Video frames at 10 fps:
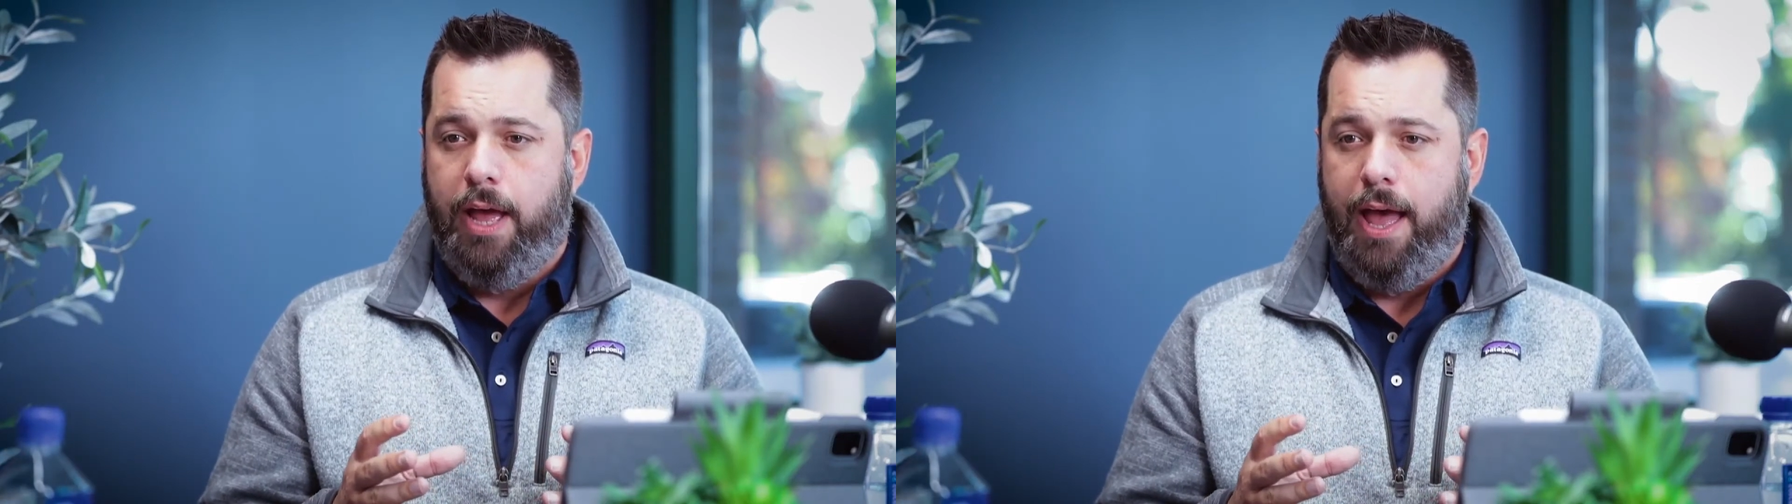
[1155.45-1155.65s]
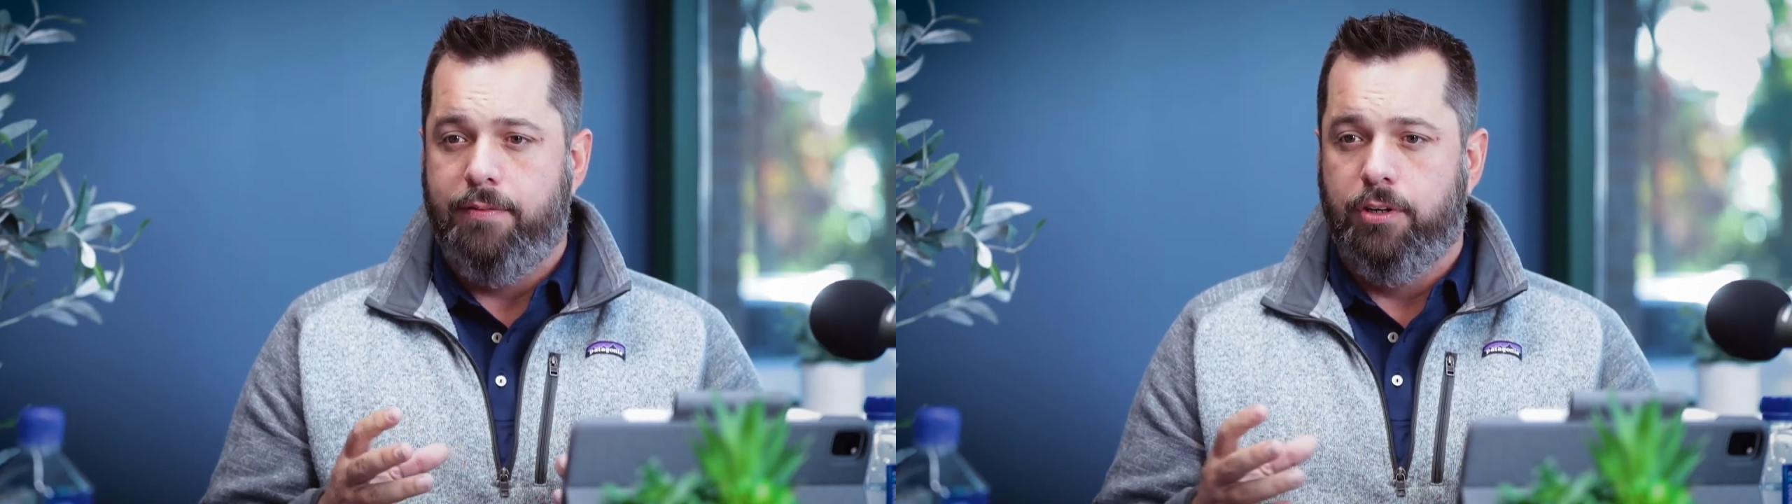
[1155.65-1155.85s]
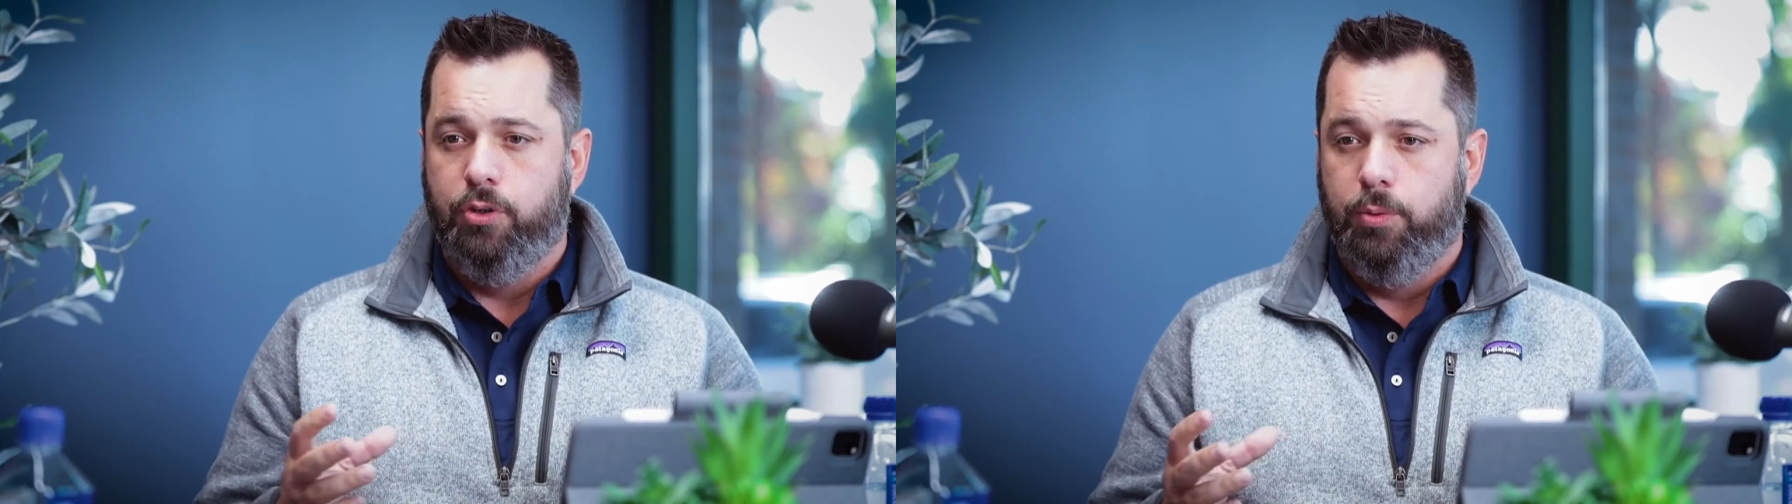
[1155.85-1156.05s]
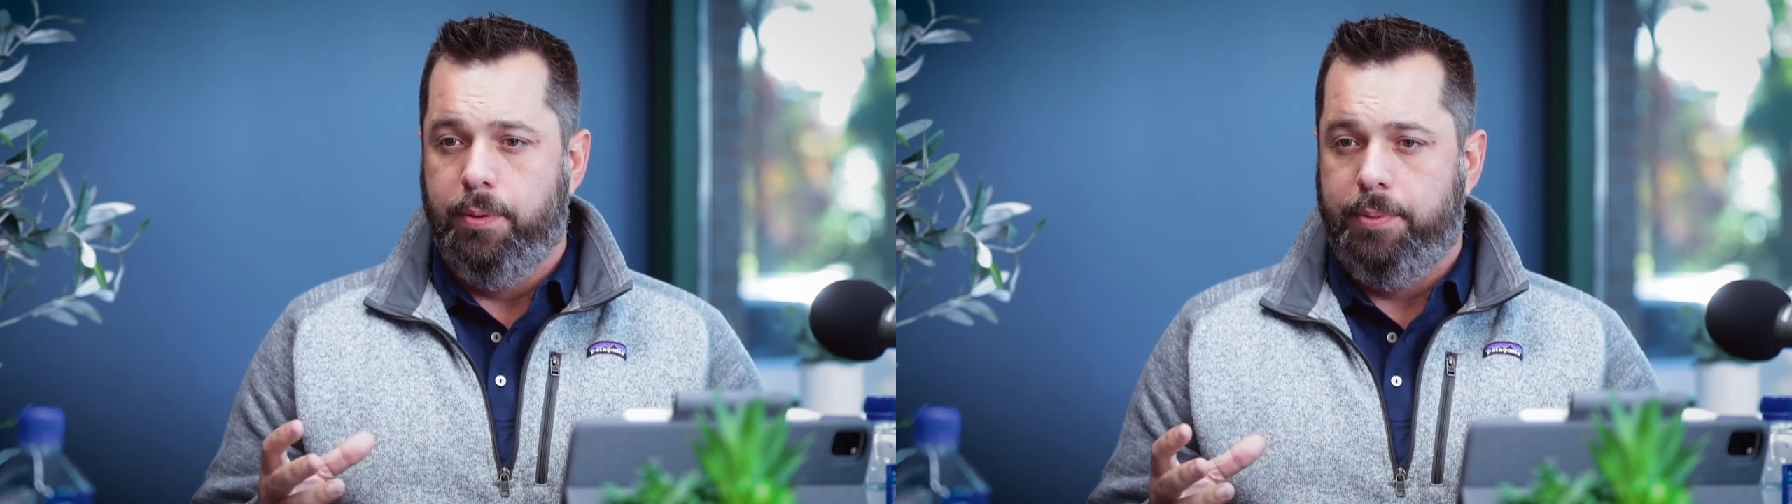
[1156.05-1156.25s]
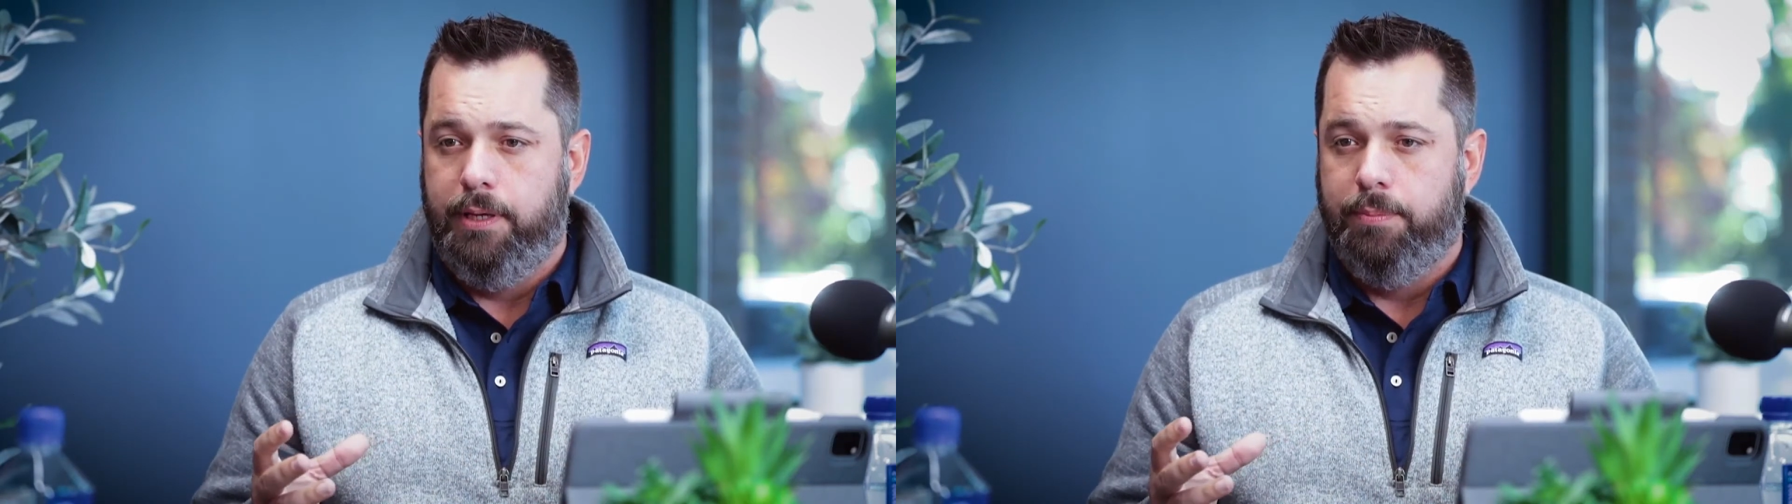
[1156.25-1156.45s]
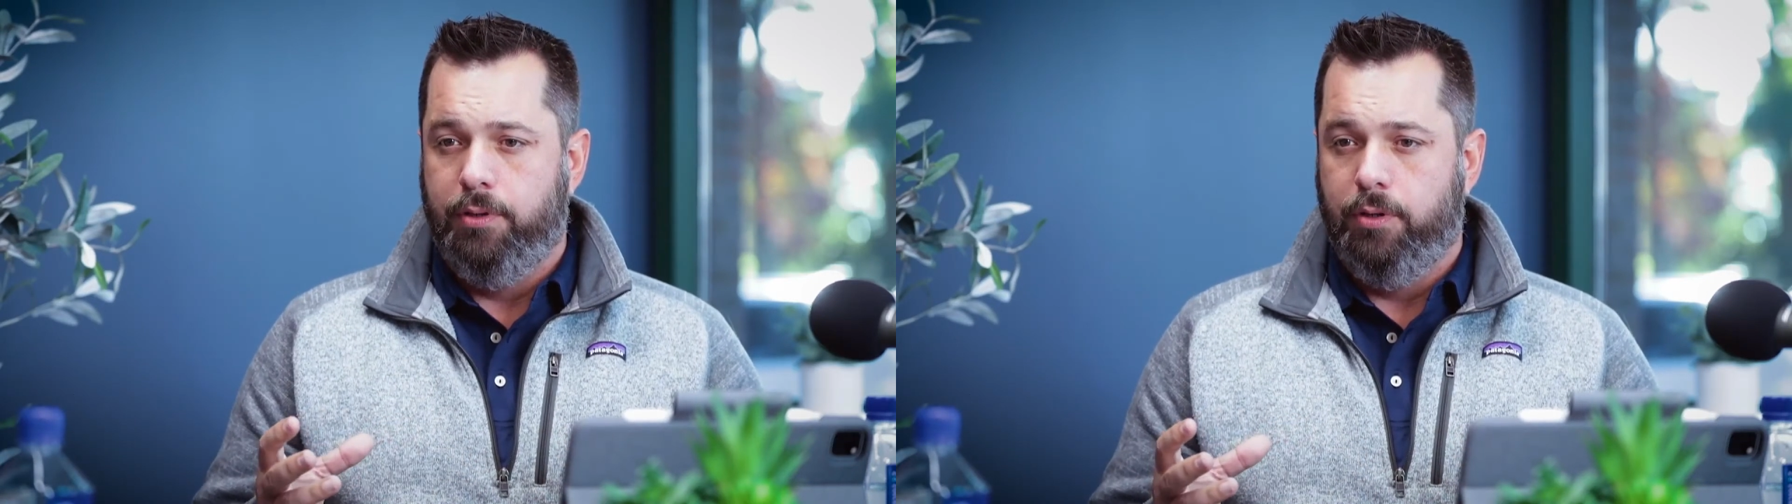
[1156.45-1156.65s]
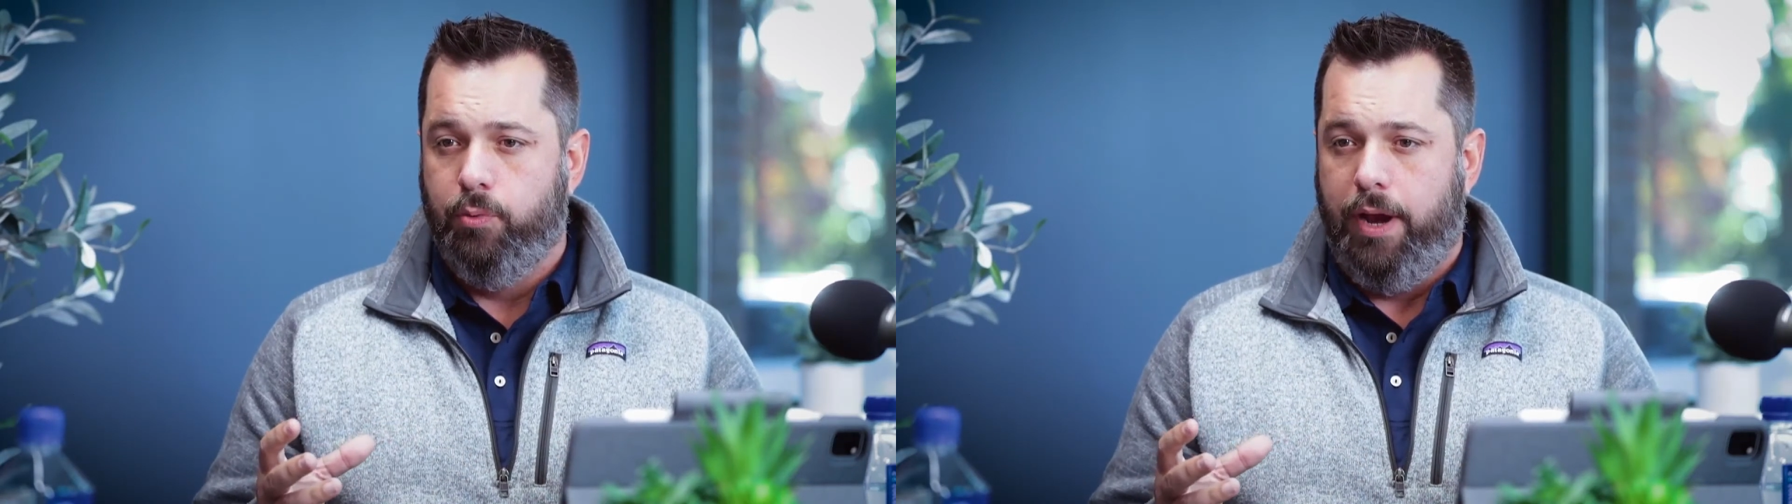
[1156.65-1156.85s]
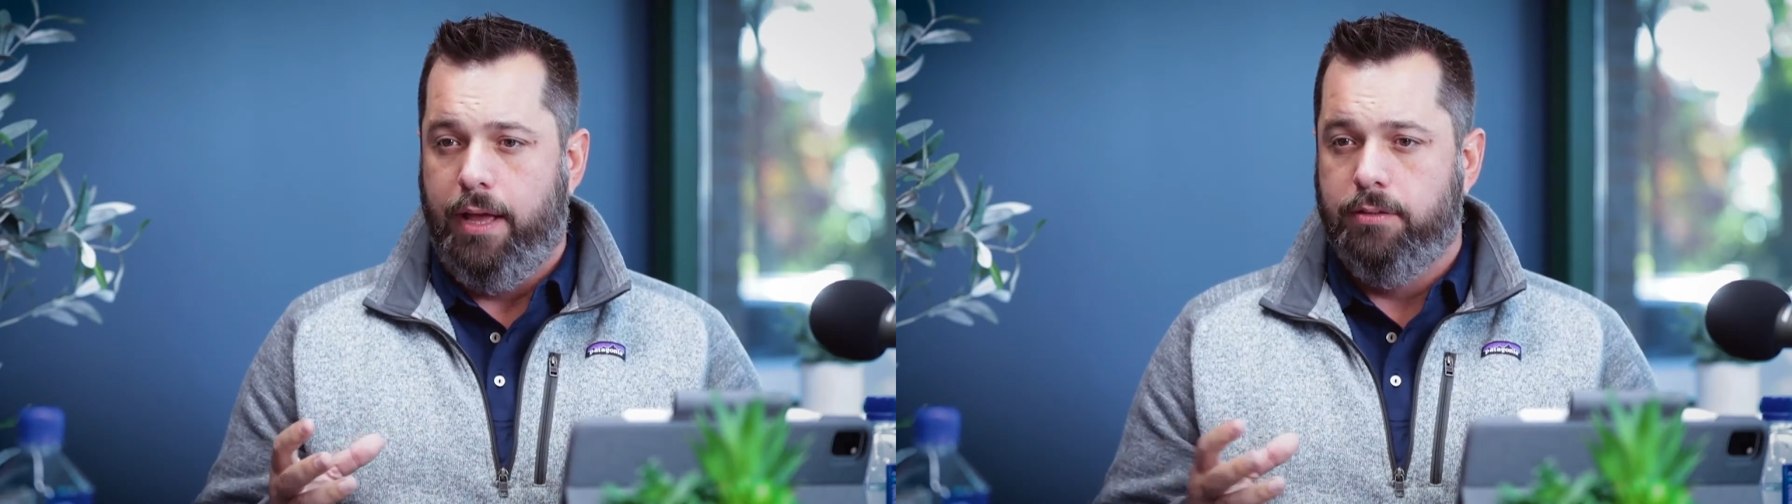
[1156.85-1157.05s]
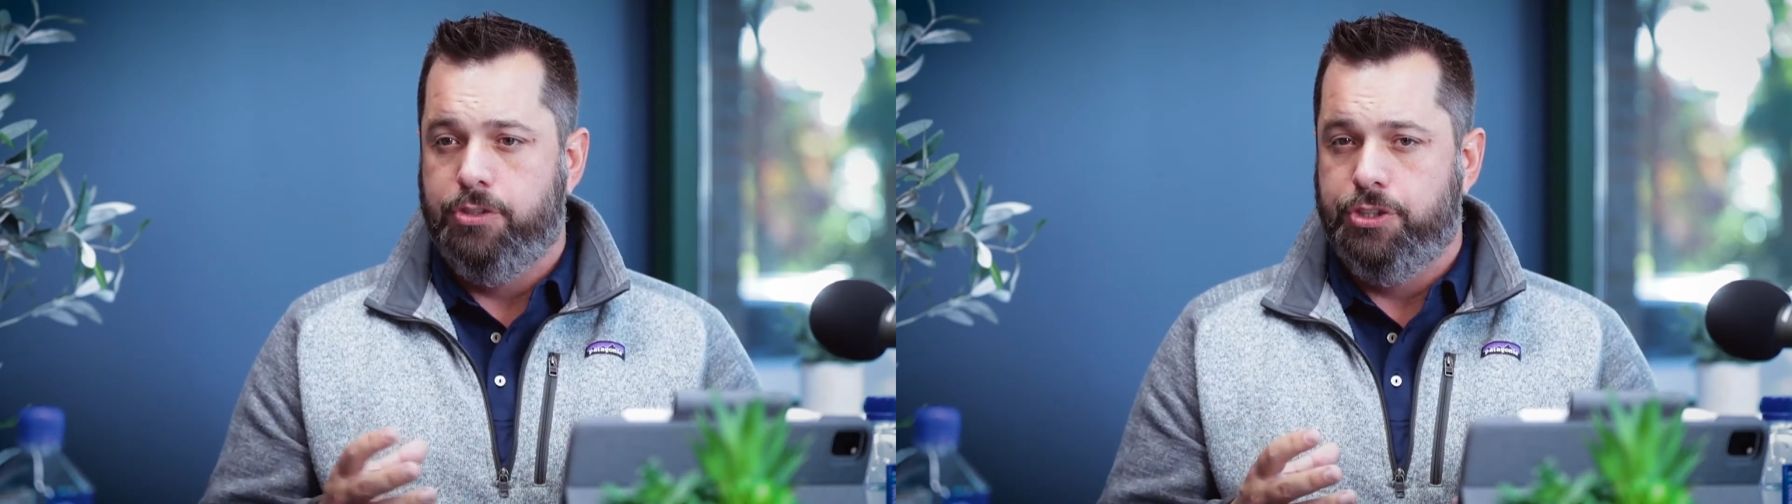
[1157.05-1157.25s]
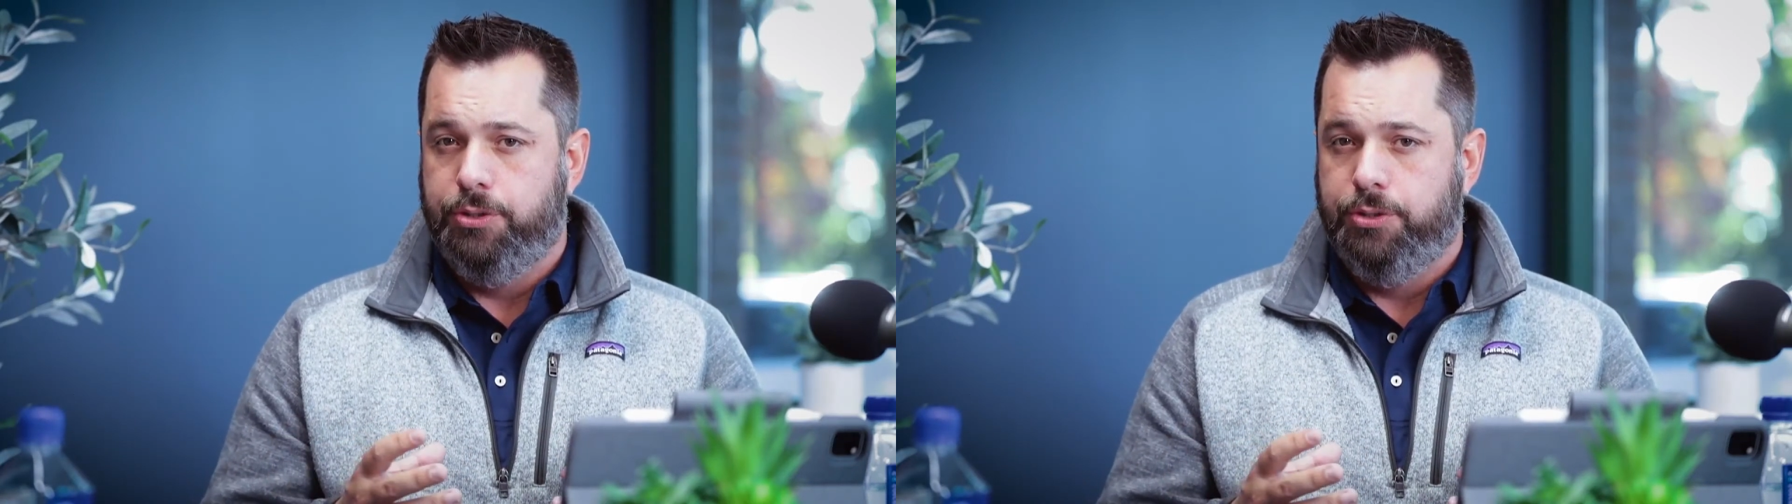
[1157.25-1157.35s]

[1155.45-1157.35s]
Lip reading: have a group of people around